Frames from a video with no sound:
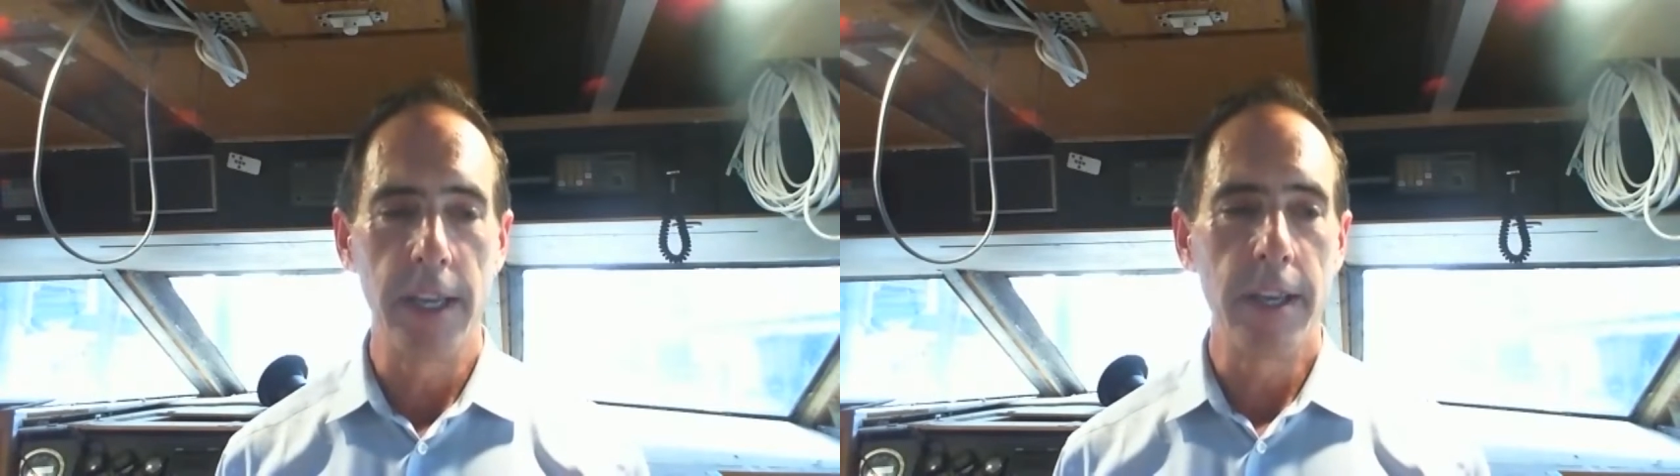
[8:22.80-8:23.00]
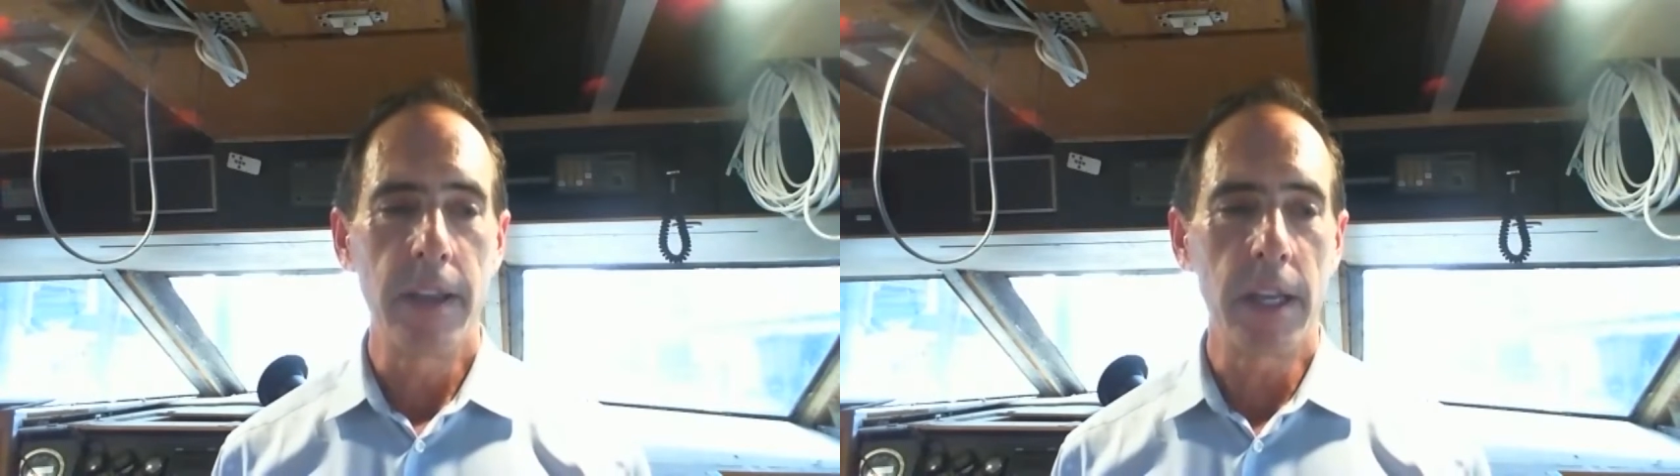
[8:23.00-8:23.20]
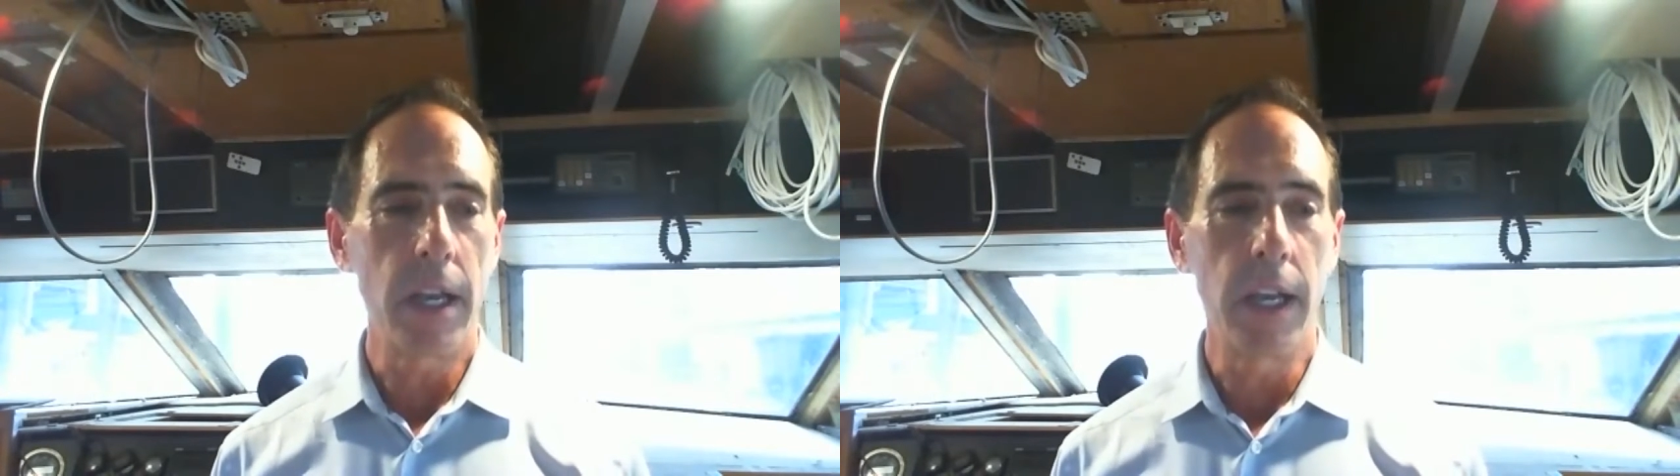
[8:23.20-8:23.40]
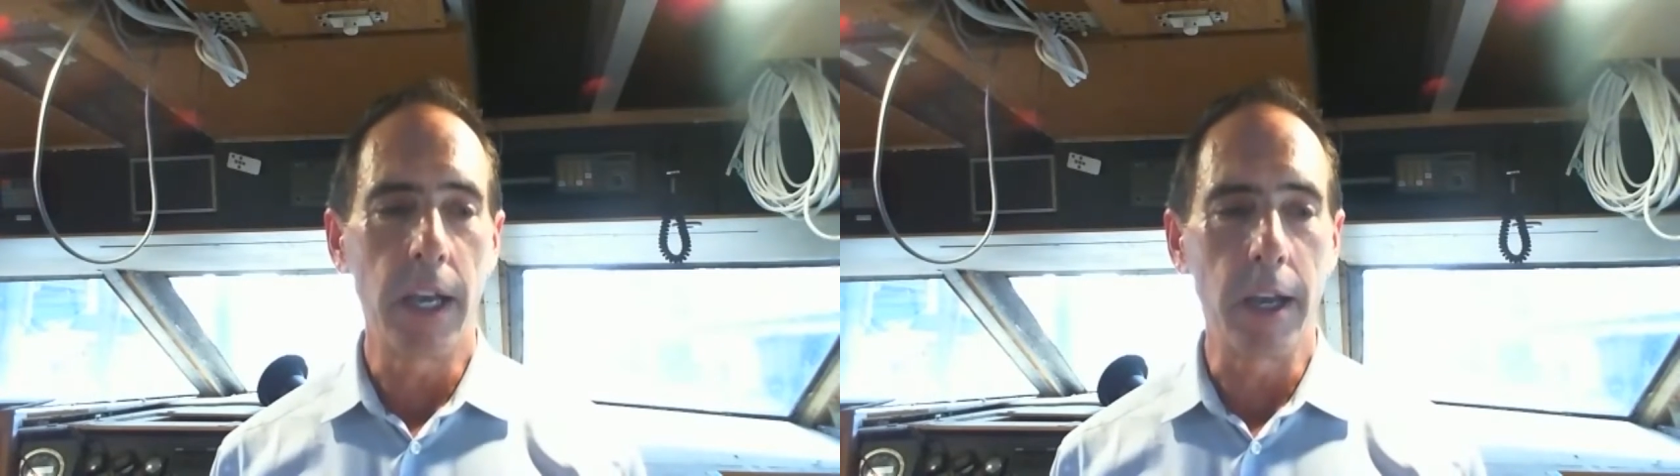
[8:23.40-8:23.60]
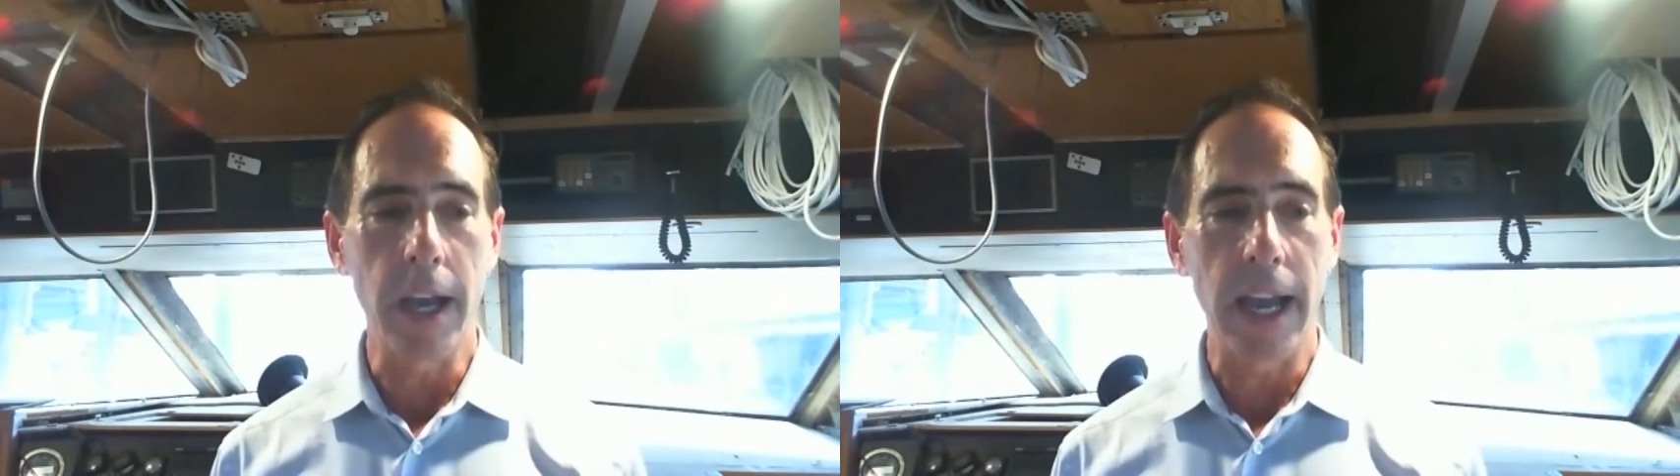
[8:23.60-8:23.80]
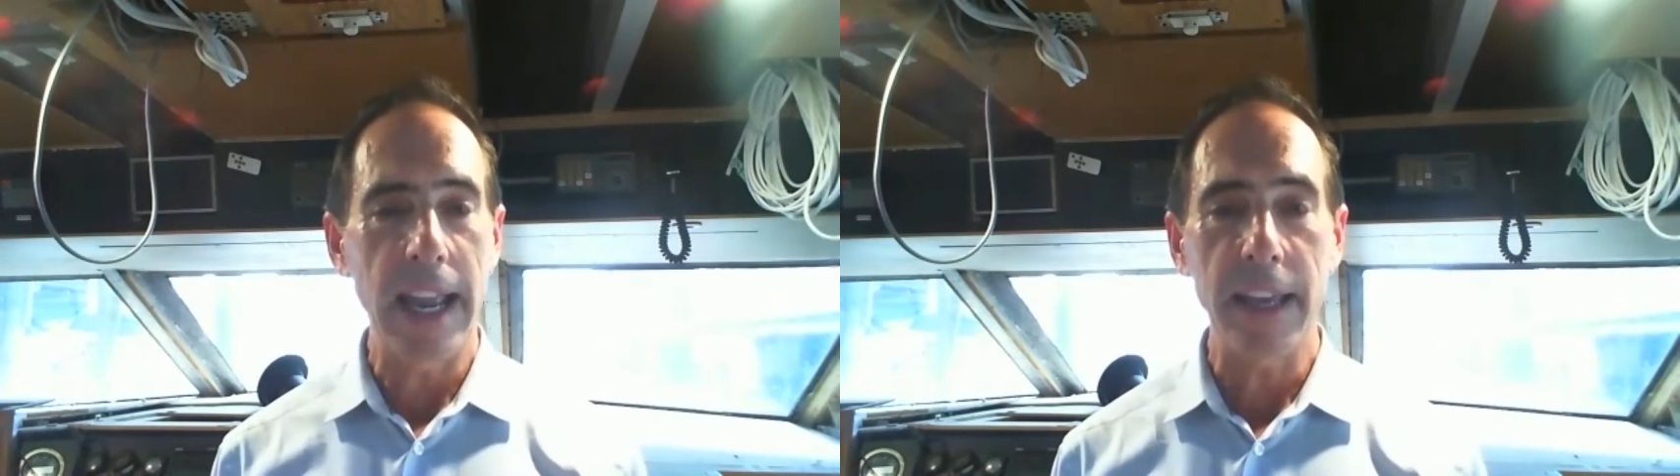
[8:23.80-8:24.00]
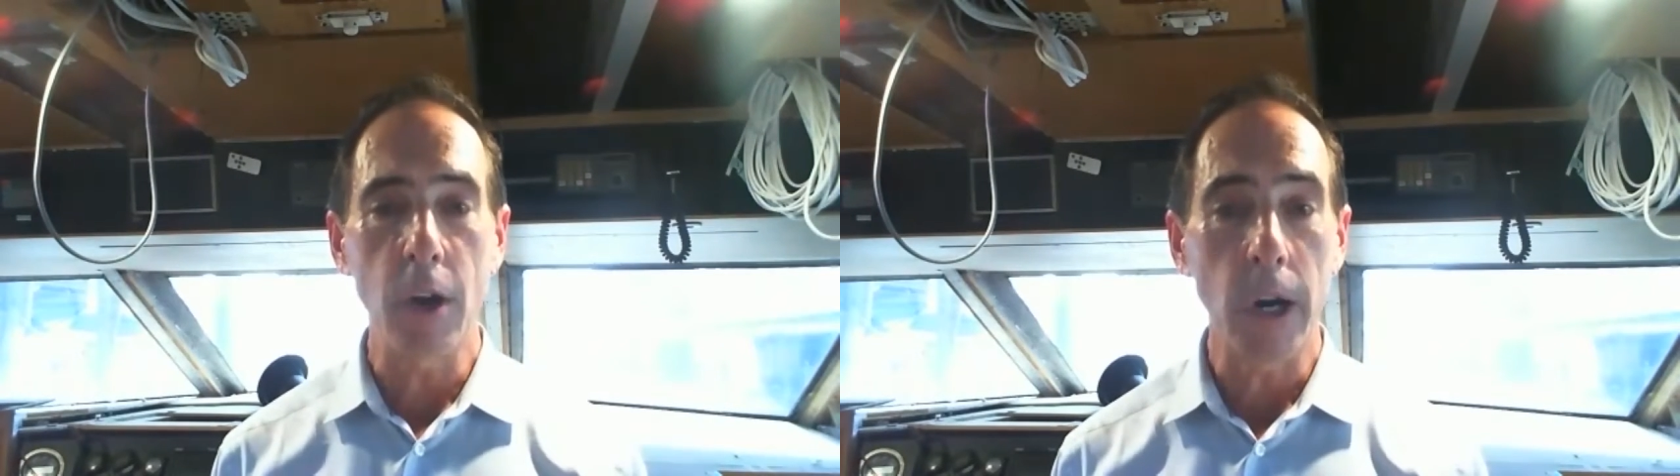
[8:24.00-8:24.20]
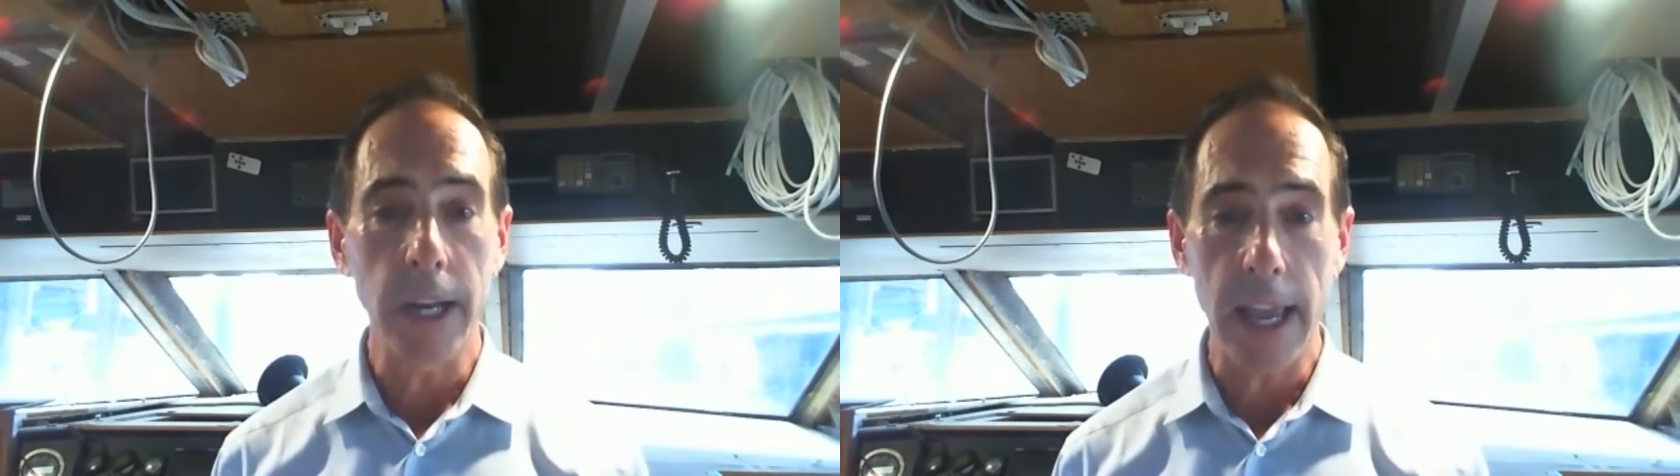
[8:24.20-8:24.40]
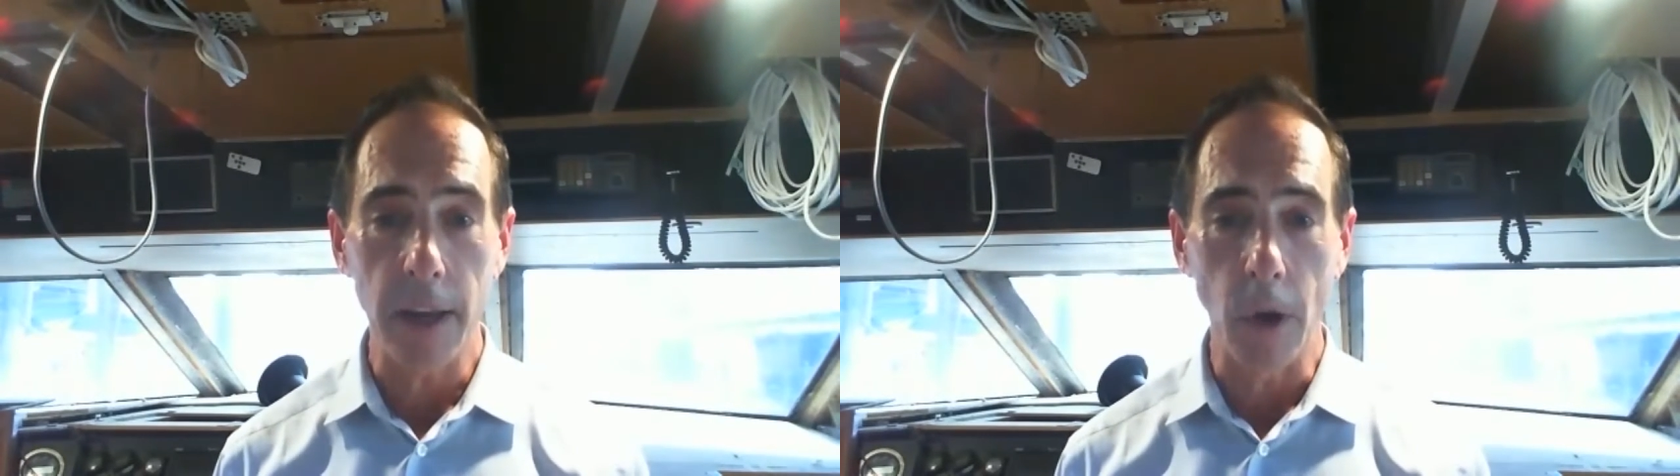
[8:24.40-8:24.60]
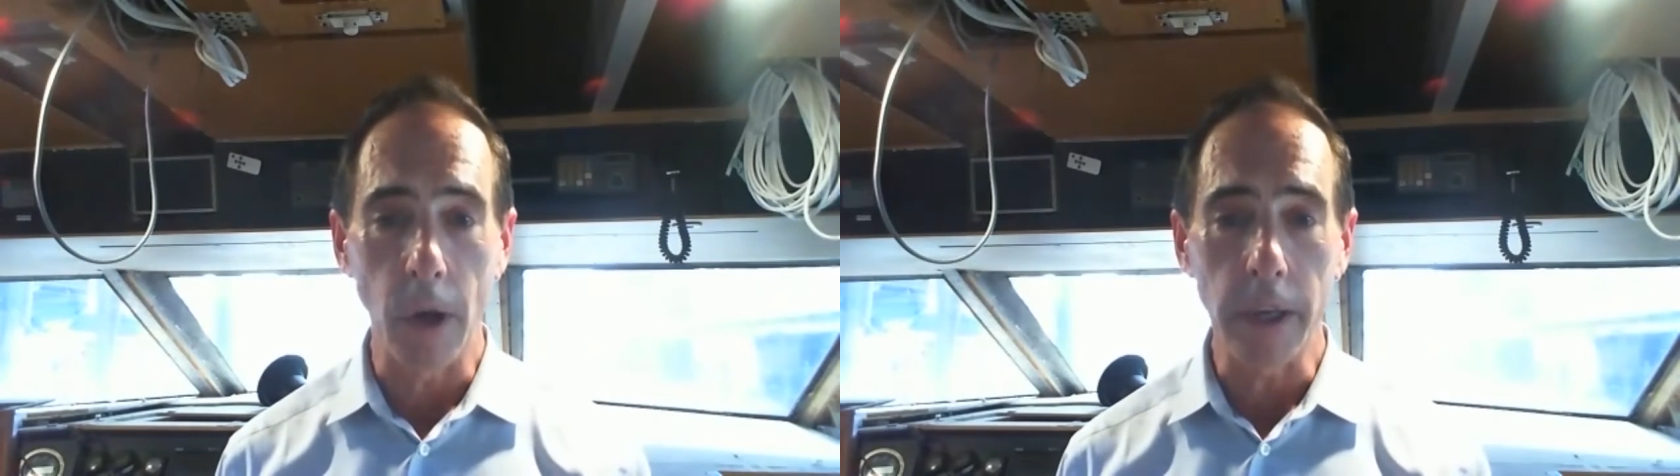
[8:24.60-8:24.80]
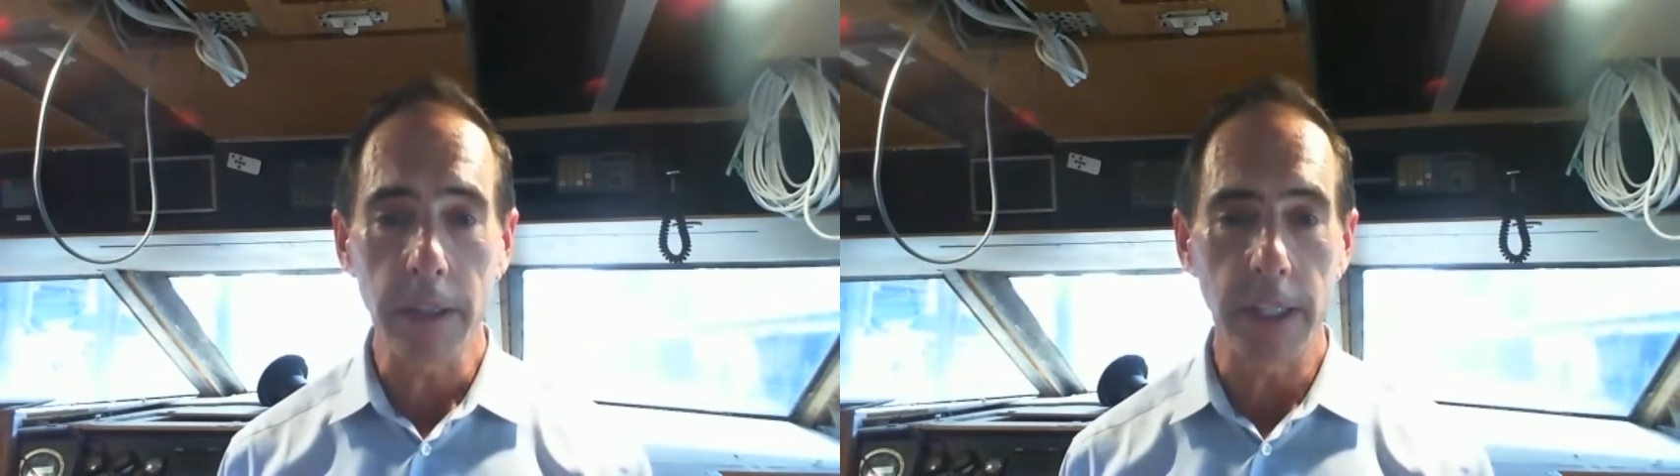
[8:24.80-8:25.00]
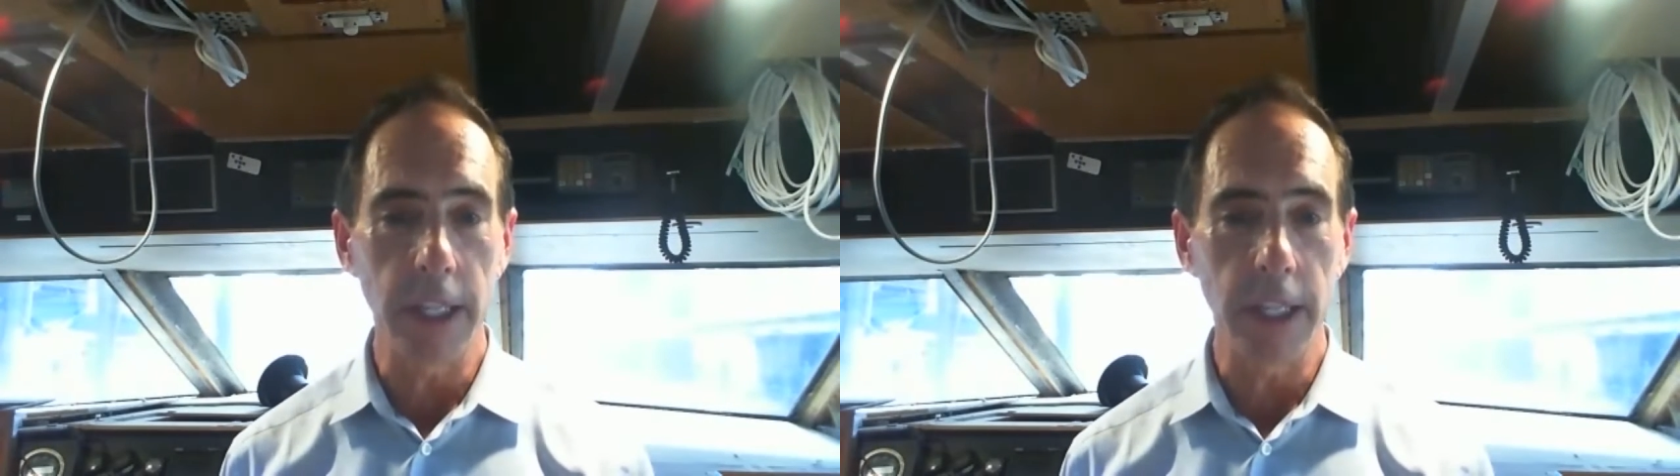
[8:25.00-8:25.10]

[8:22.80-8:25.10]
I had a hard hat on,